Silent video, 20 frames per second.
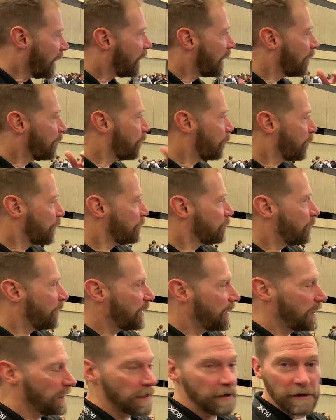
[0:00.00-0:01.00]
um, we're
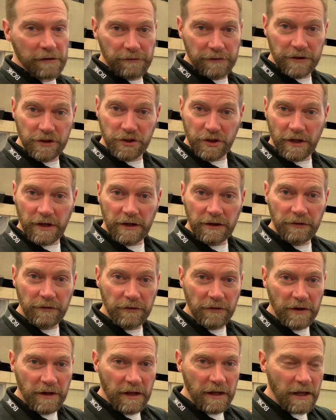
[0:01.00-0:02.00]
running
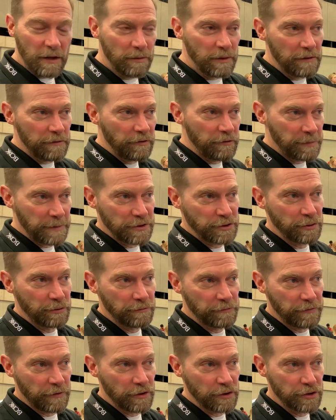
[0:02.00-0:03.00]
Visualize, and we have a special
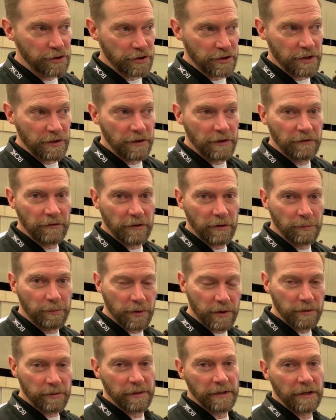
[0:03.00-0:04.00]
version that's a
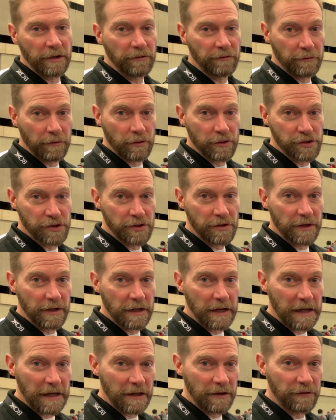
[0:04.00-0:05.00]
pre-release version
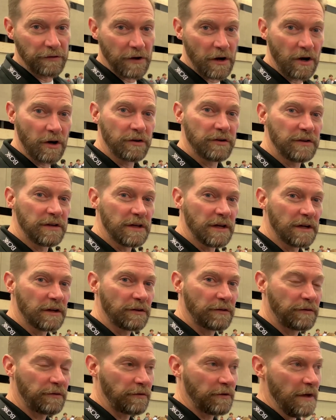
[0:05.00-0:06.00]
that has R T
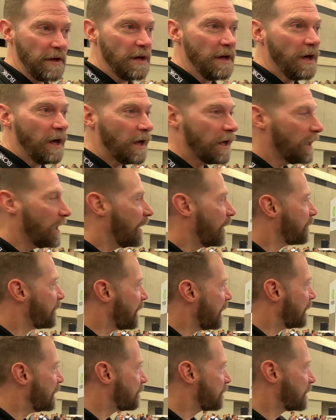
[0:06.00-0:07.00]
X
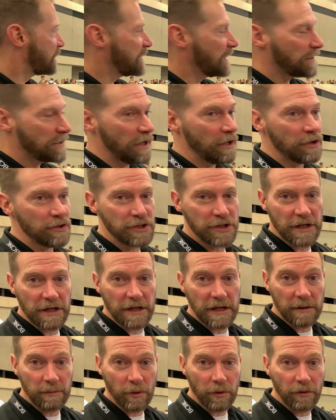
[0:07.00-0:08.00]
uh, technology
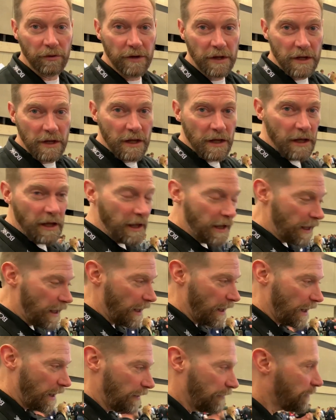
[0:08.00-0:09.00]
enabled.
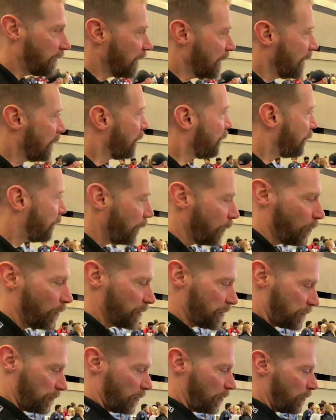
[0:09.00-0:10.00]
And so
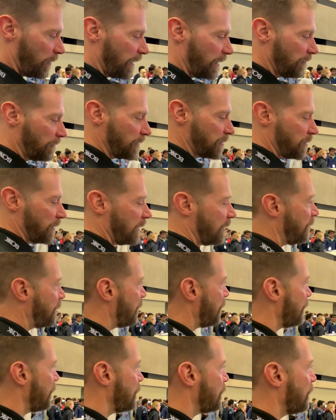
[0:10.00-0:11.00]
we're running Visualize
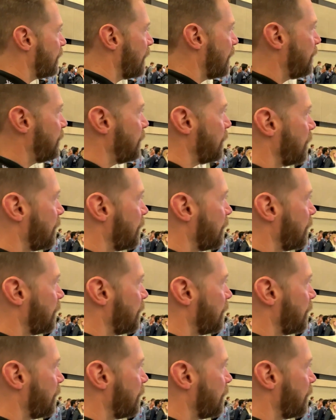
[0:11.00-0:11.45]
here, as you